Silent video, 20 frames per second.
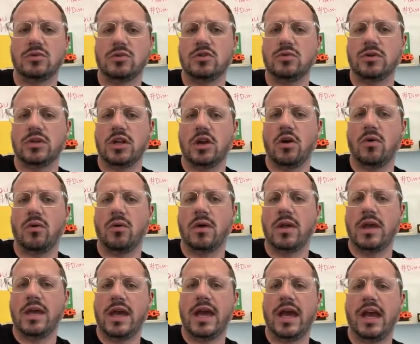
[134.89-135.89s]
which we know
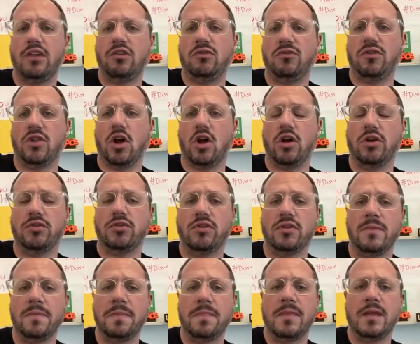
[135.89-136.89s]
has flaws?